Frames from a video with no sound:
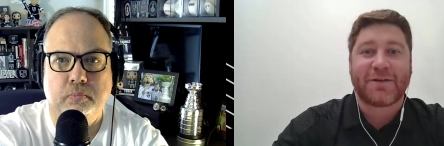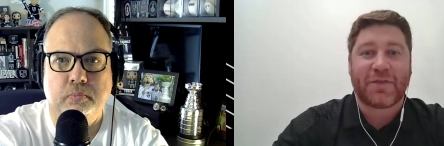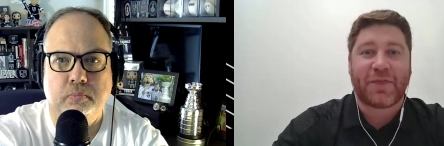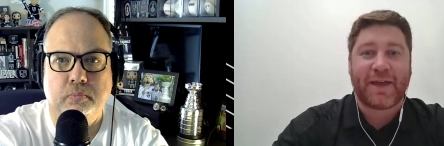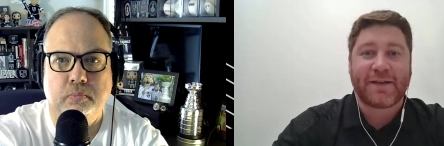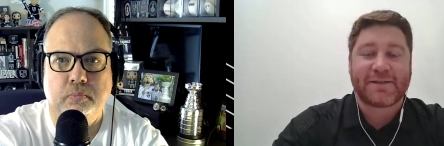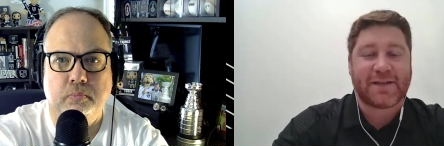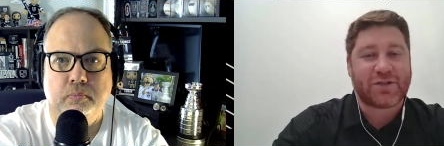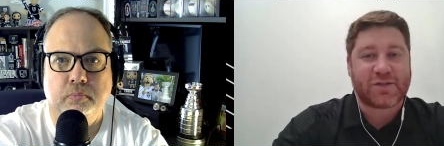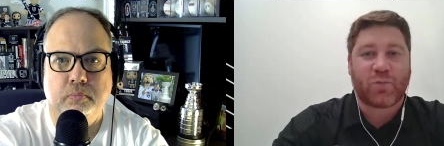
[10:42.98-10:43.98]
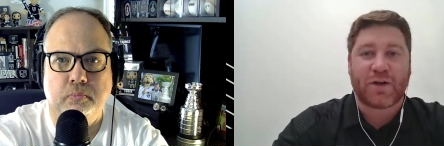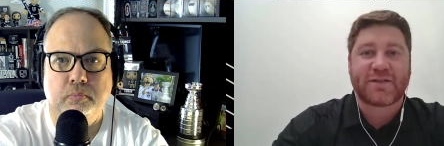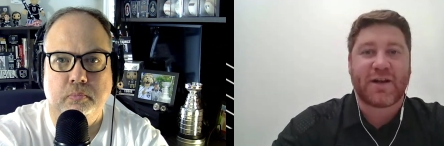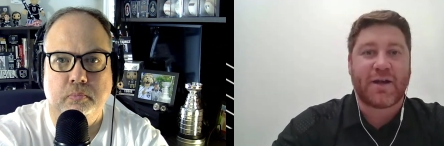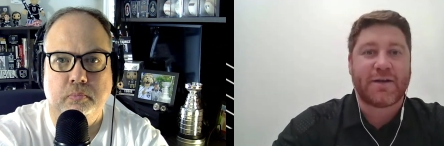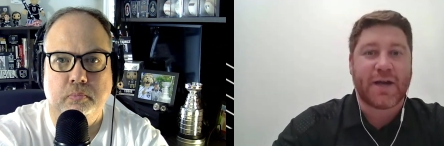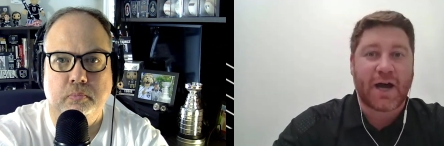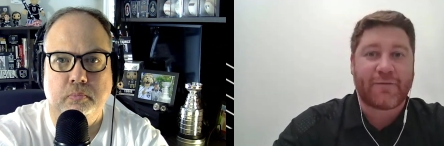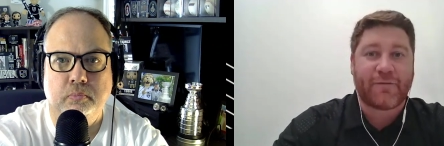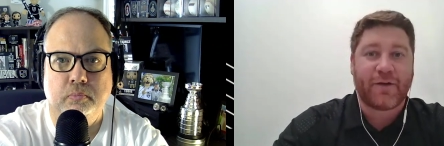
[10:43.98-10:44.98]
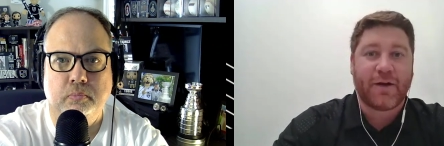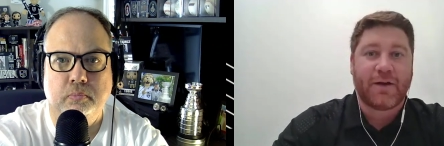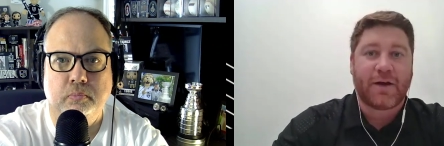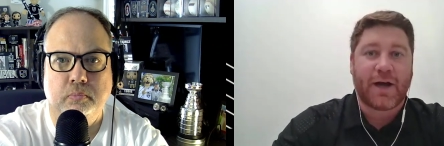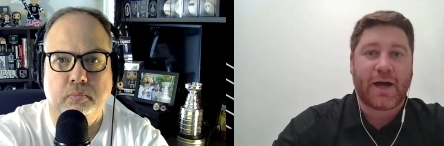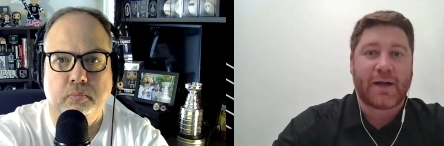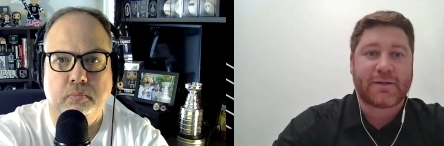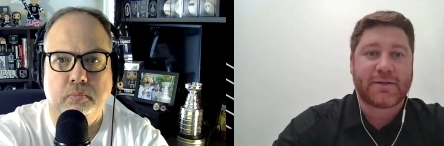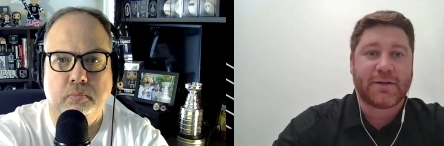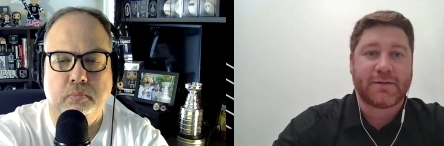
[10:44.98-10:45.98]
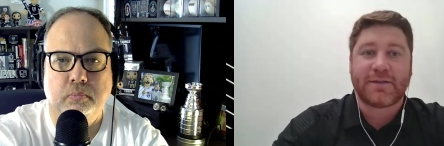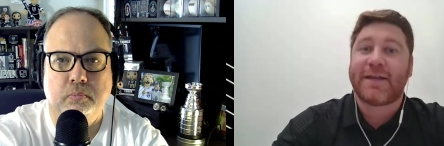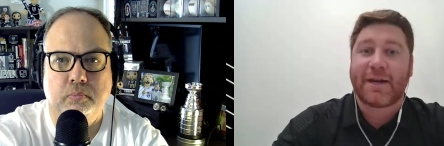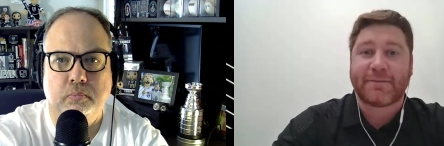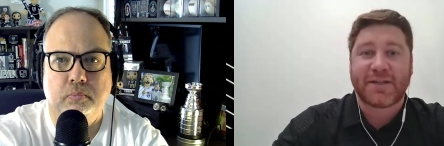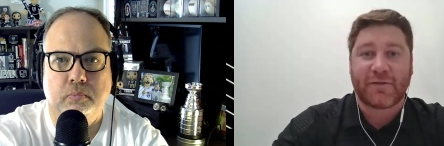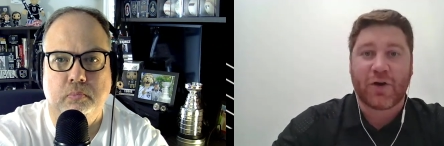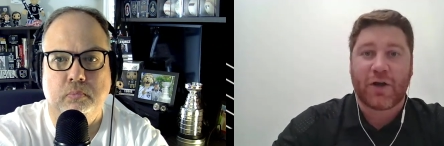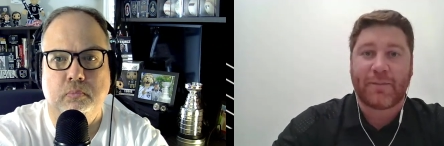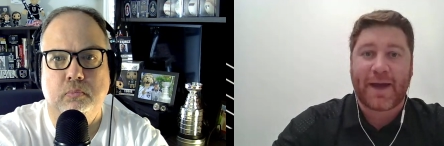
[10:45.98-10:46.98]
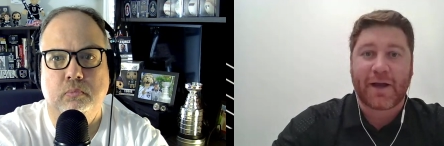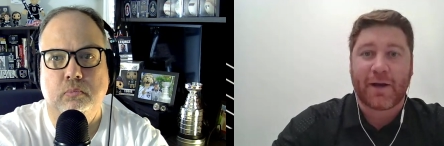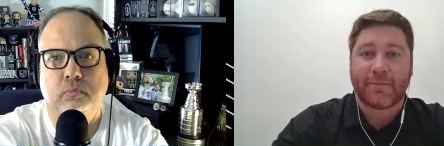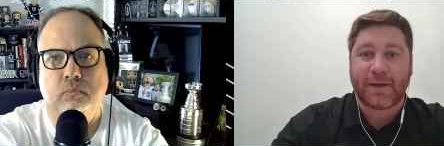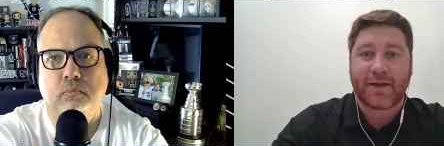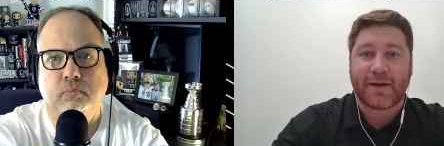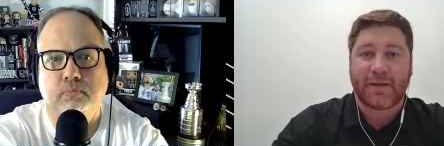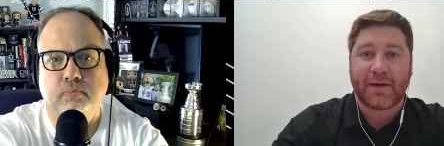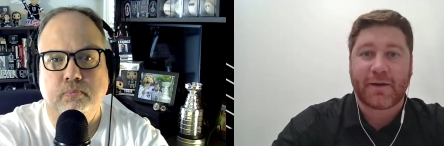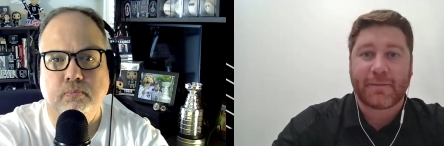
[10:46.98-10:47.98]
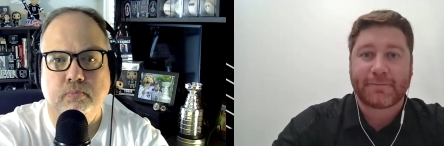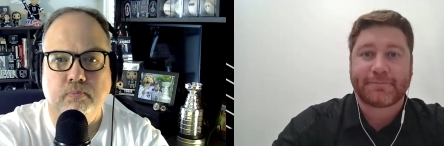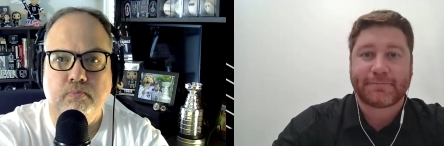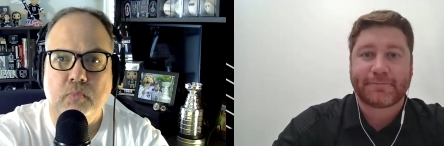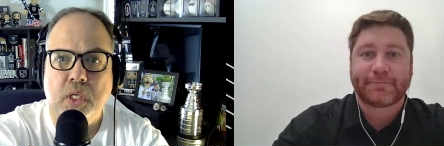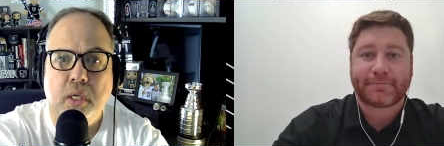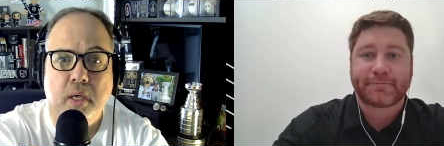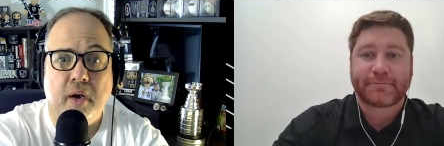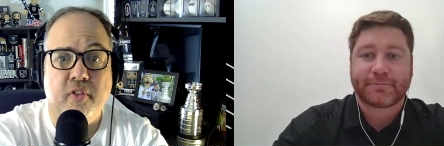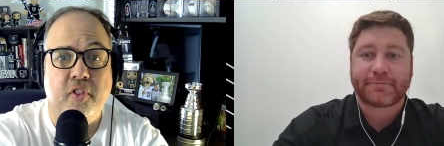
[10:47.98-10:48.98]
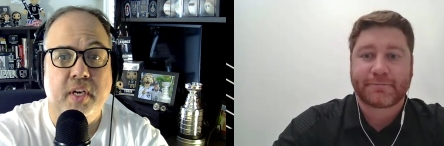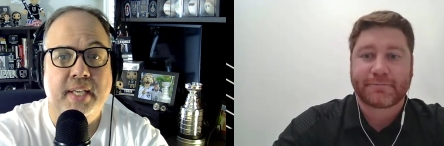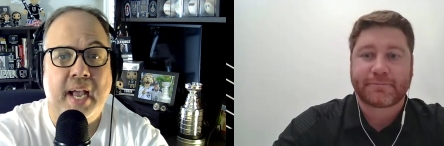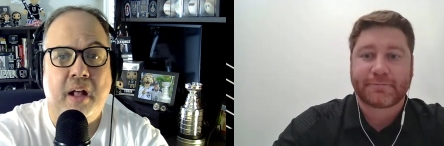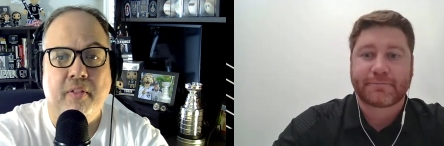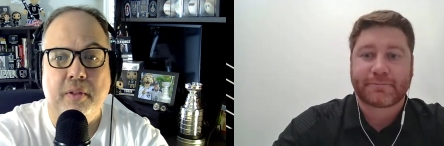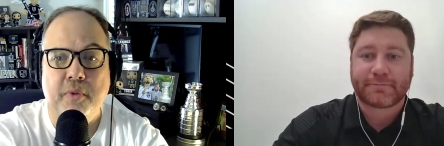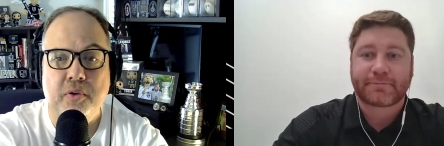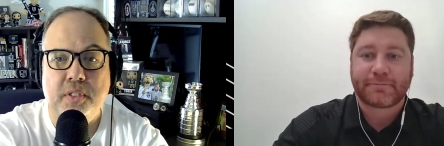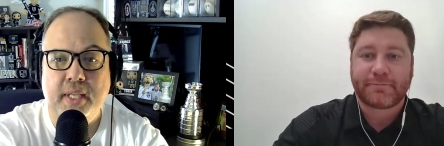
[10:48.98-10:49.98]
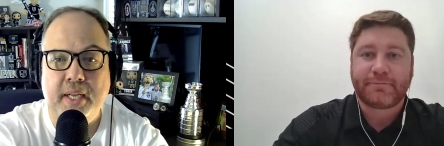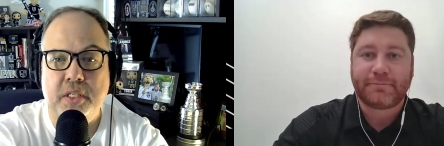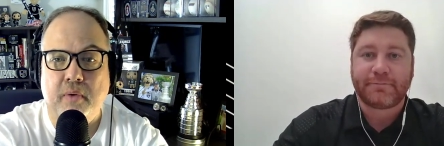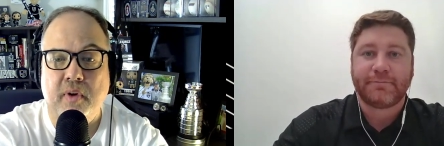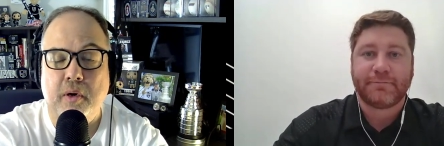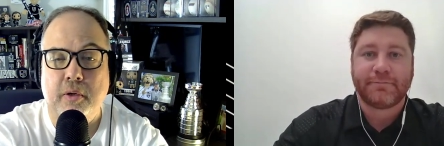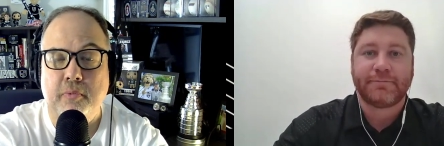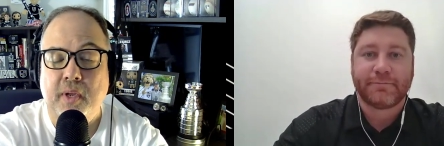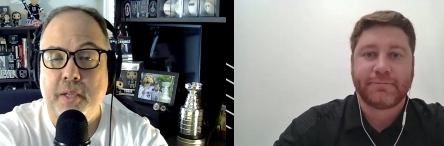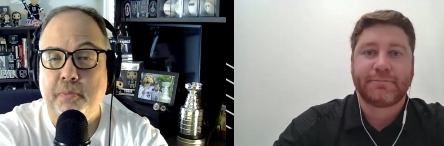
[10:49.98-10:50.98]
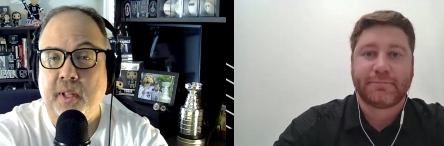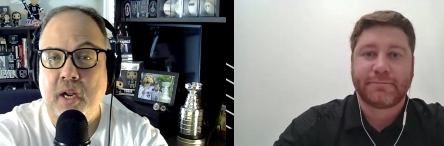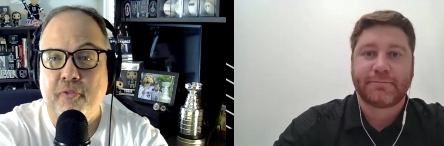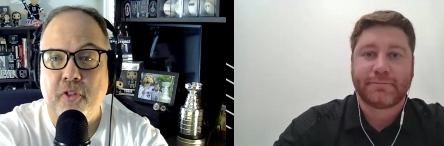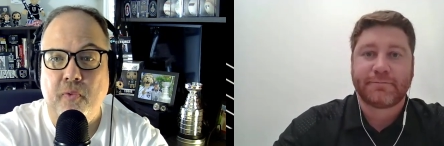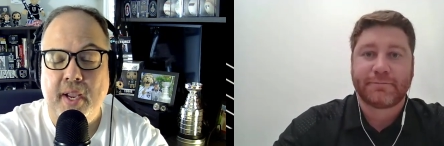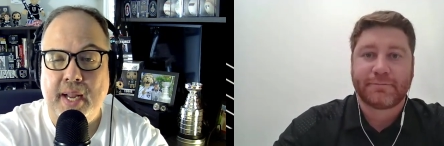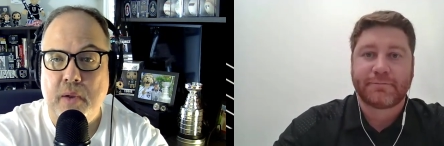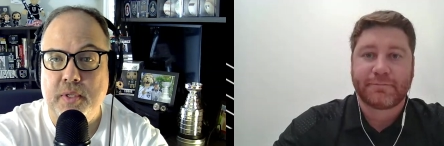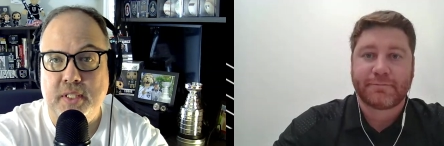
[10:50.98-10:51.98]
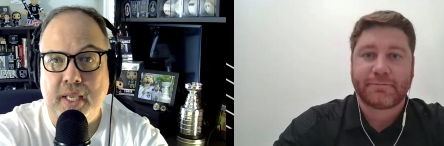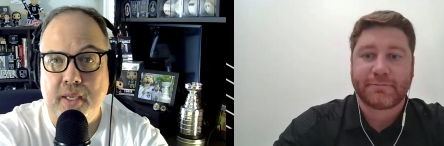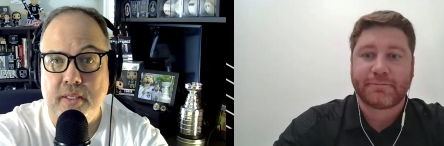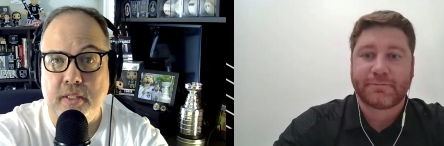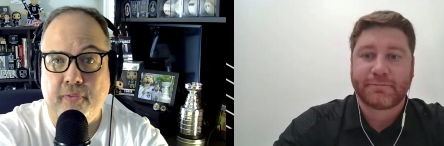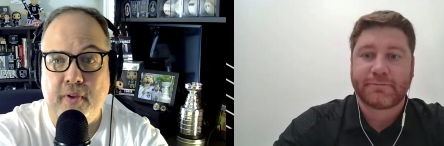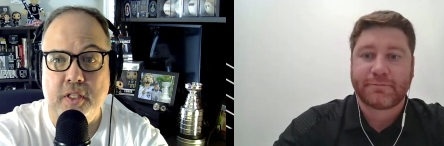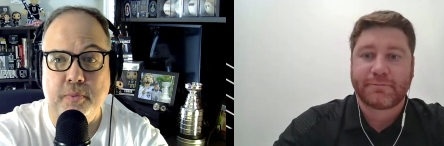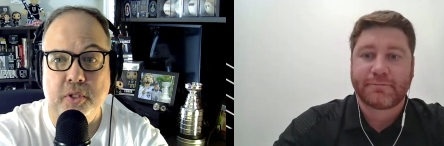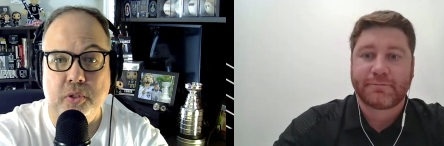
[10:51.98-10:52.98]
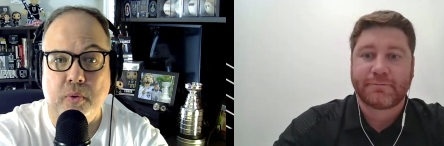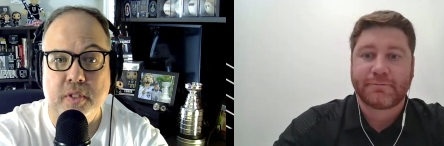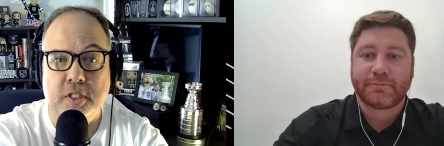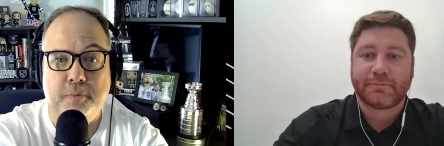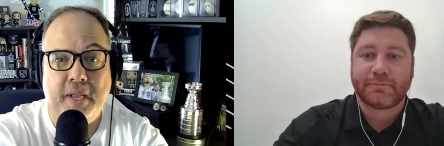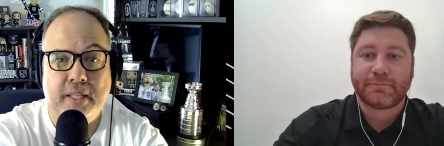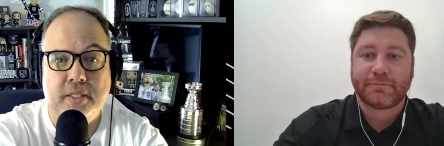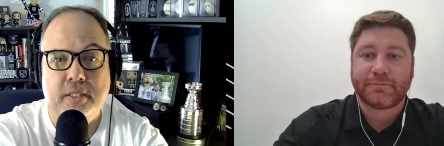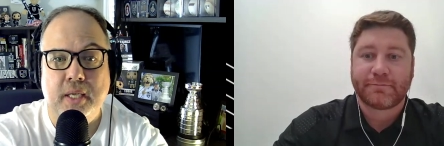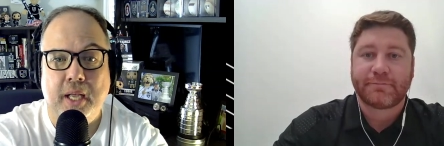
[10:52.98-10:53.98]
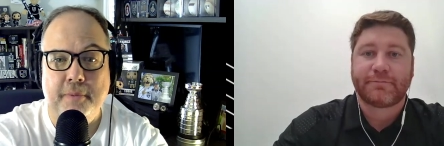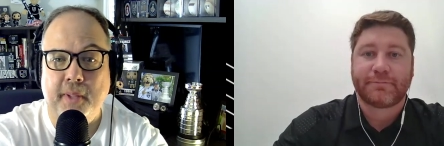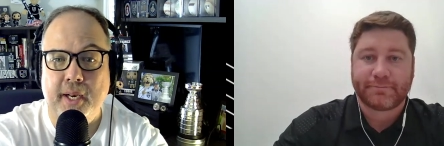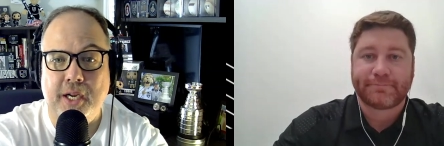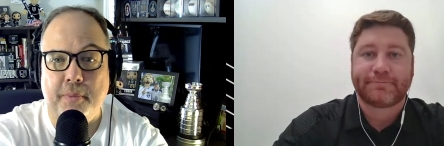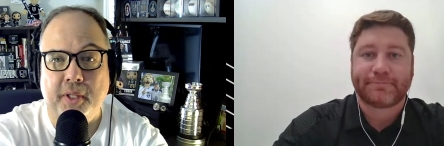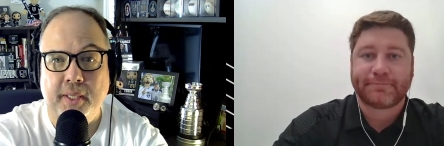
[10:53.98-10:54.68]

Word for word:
Speaker 1: of good things. It just wasn't enough uh, to to get himself called back up at the end of the year.
Speaker 2: Other than Cal, the most NHL ready player for the Reign, I would say, is defenseman Jordan Spence. Uh, he played a couple